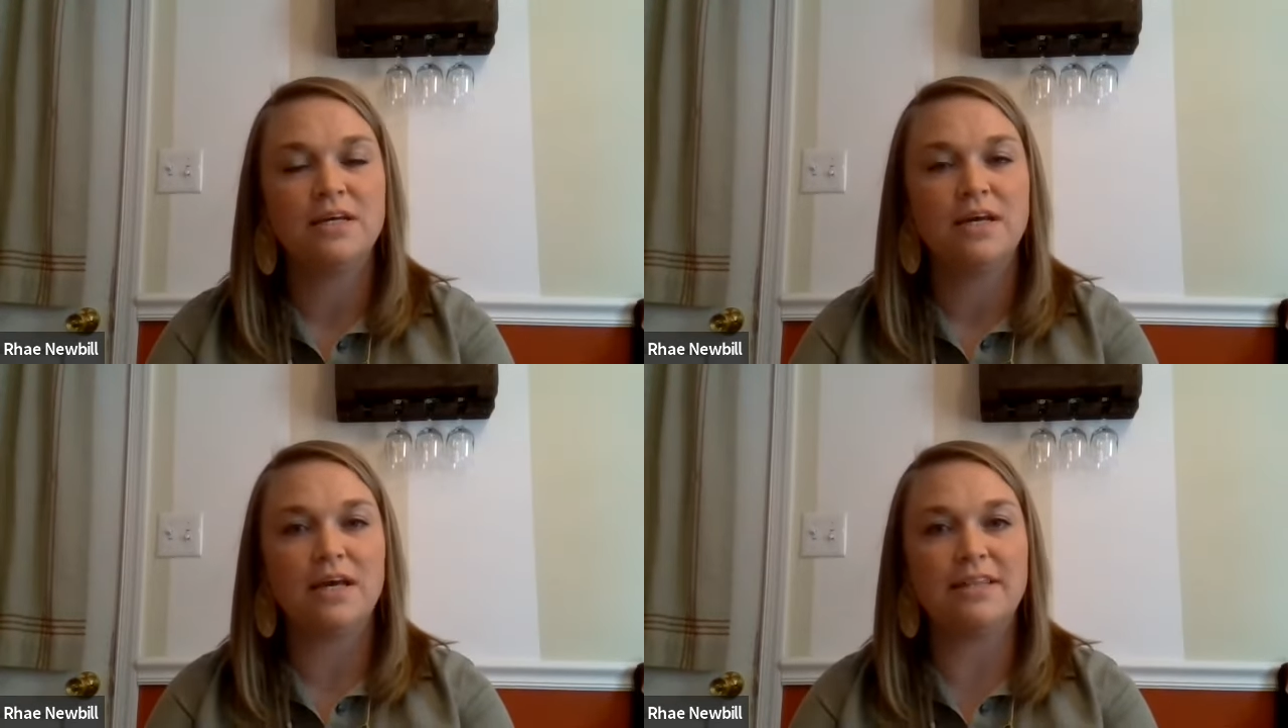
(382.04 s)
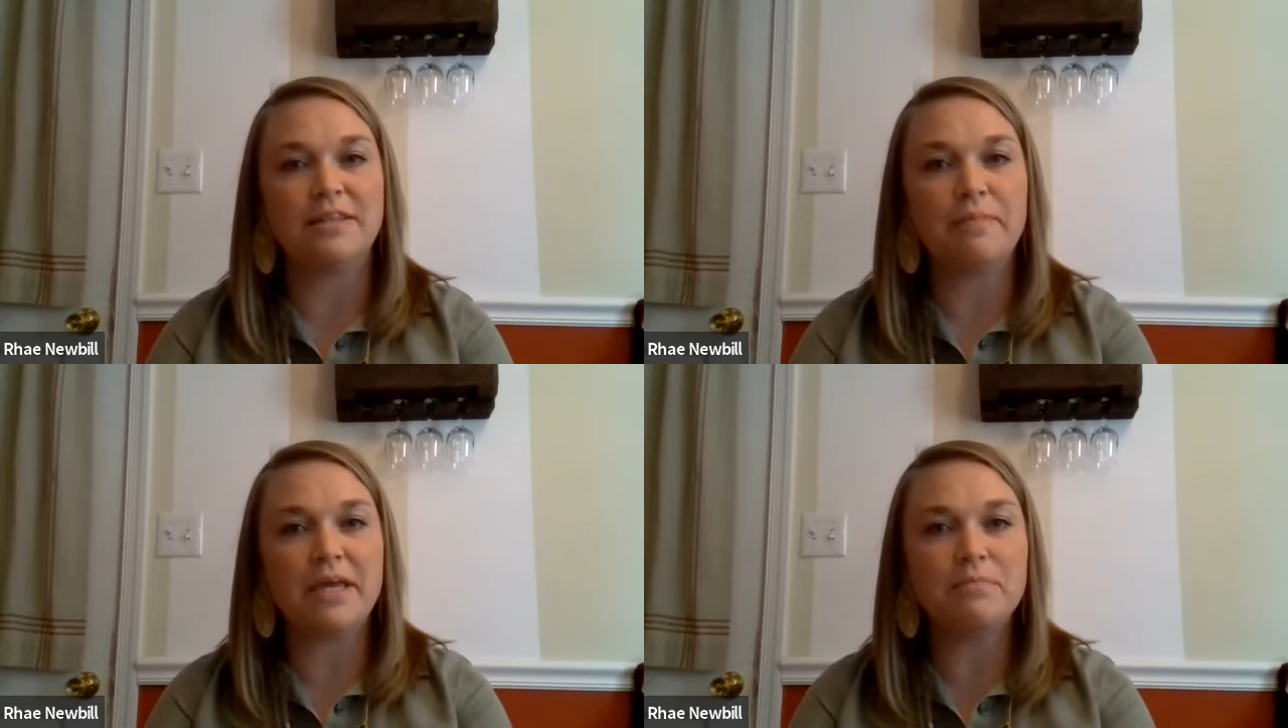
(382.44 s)
And
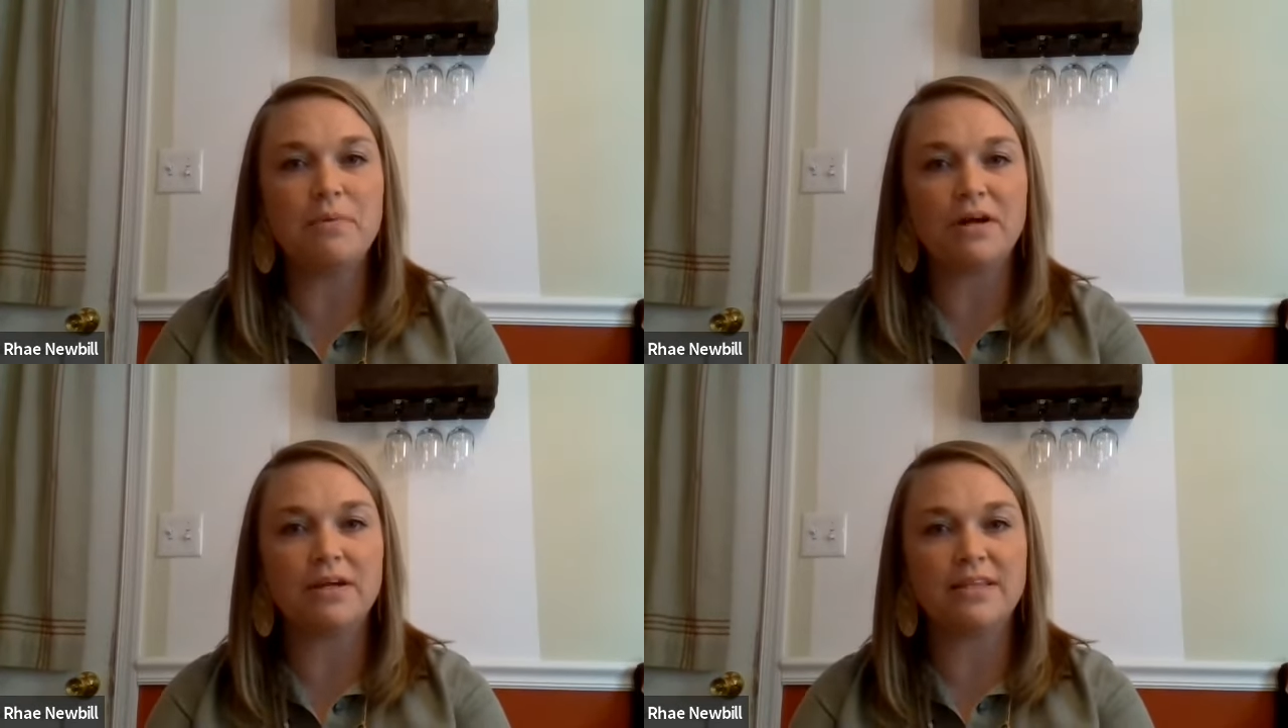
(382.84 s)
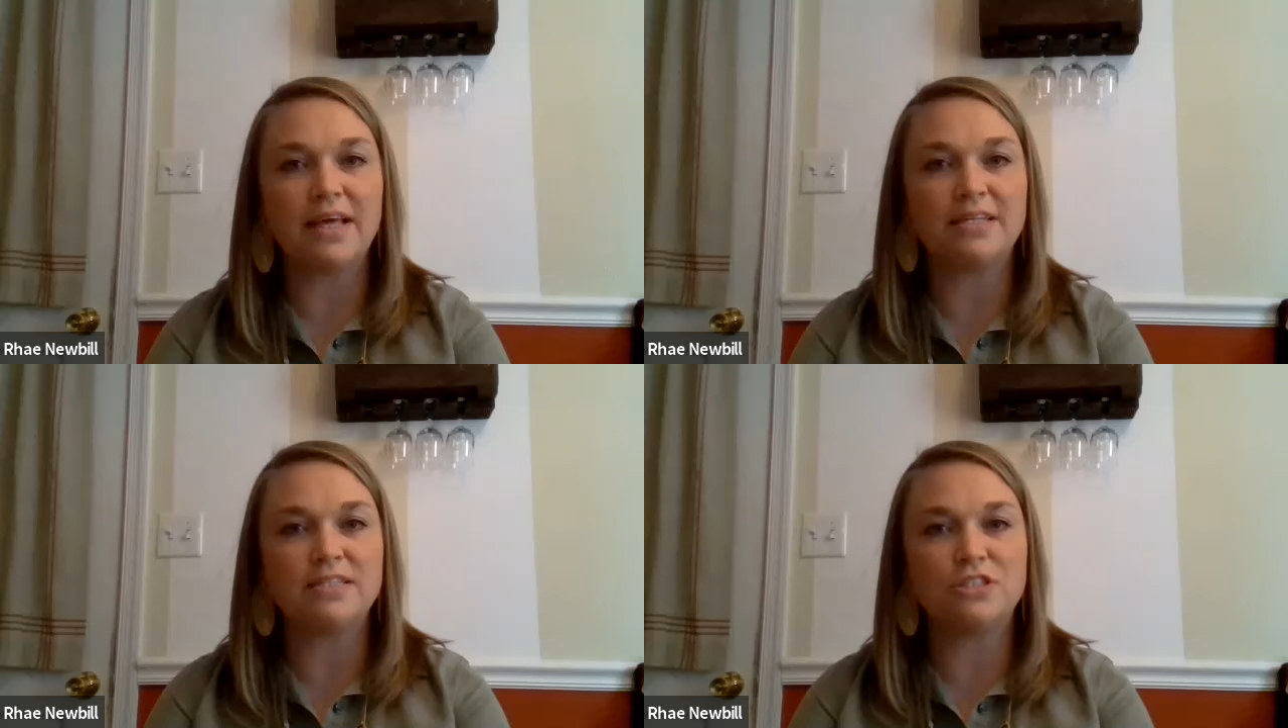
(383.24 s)
the main part of
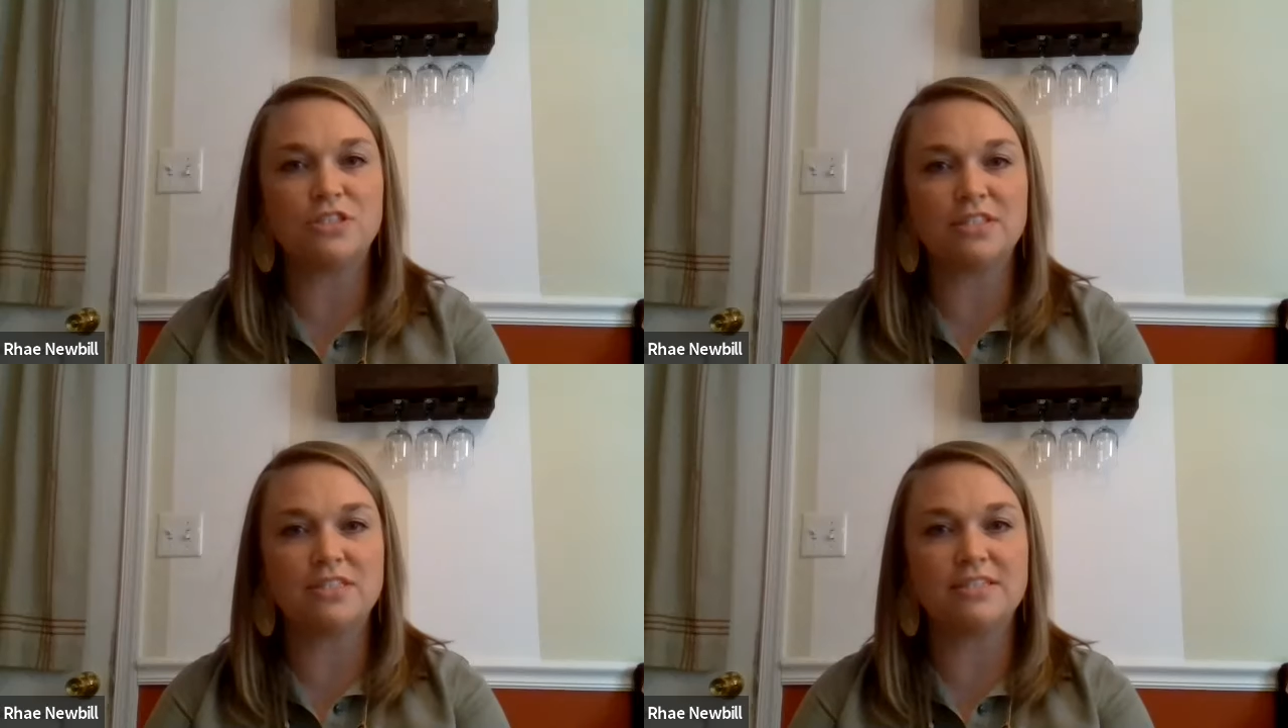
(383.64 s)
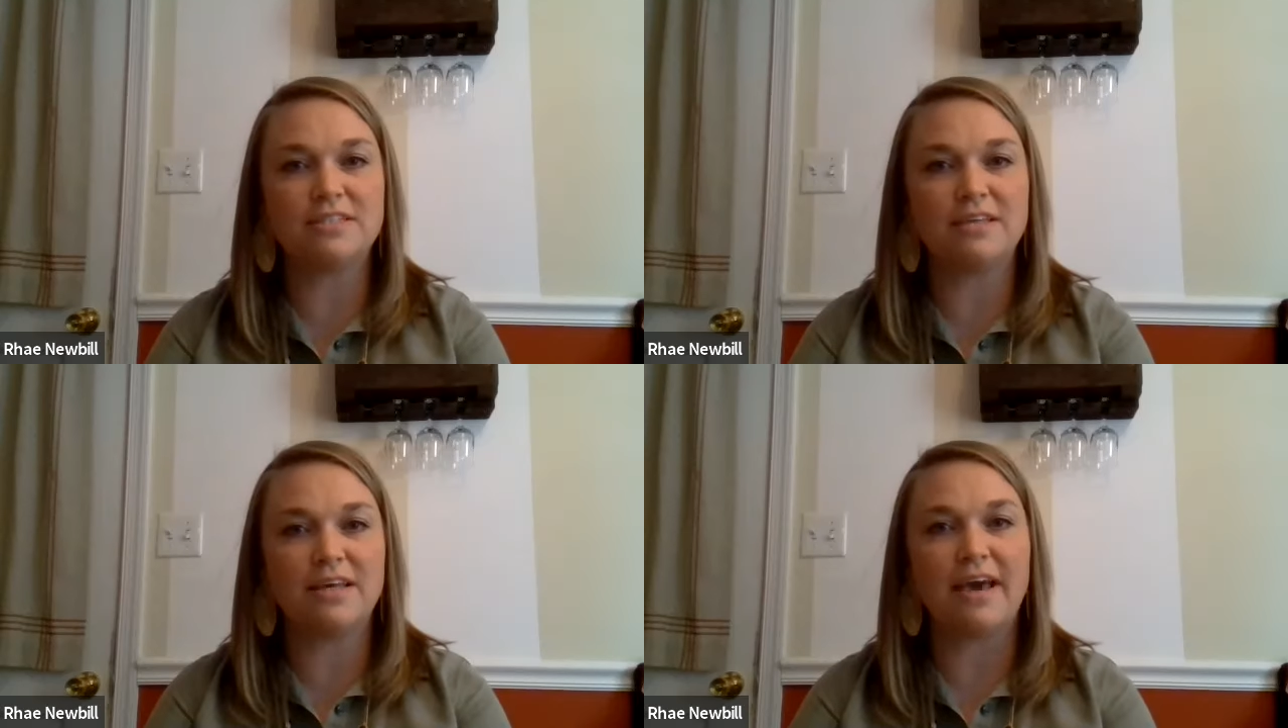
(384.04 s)
that is just
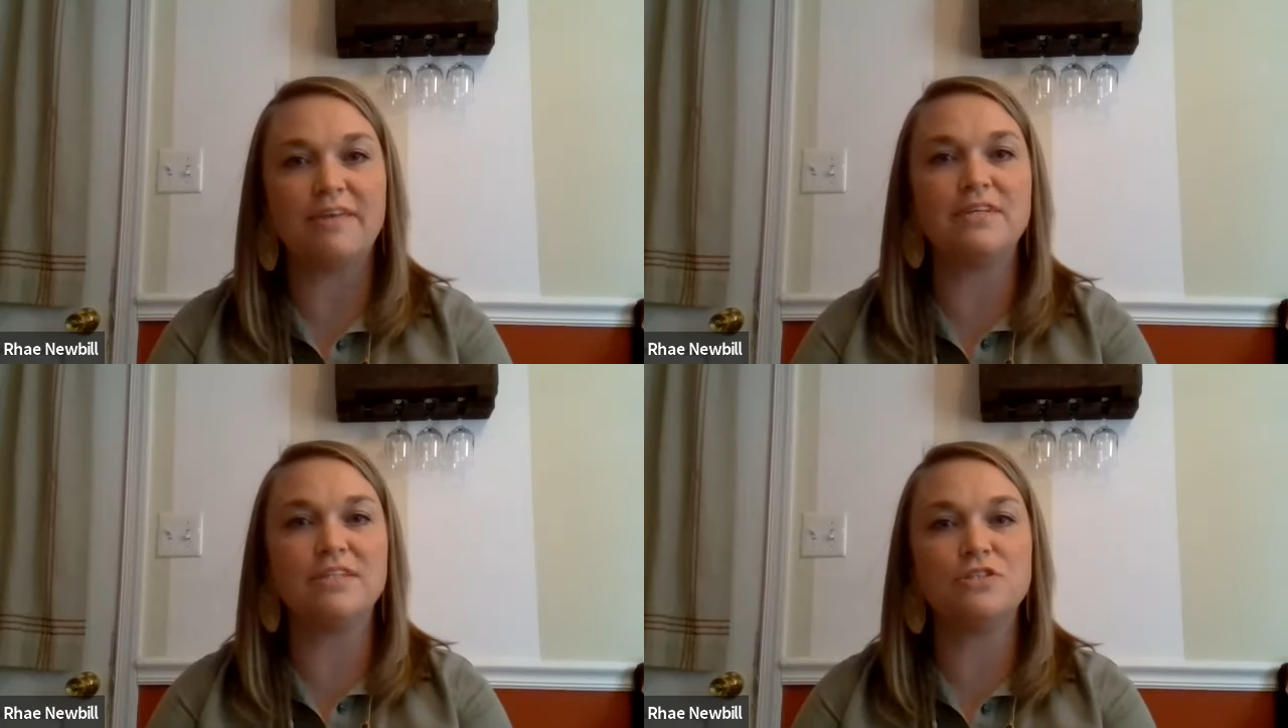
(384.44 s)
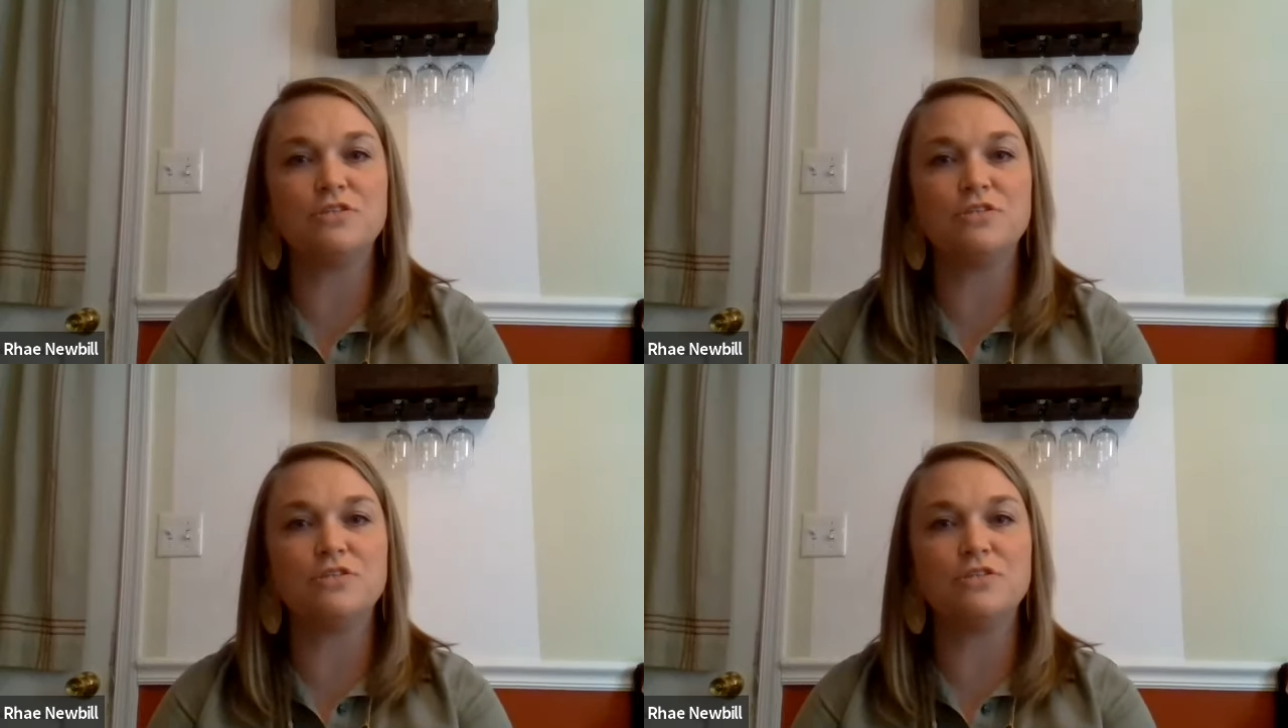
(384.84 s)
having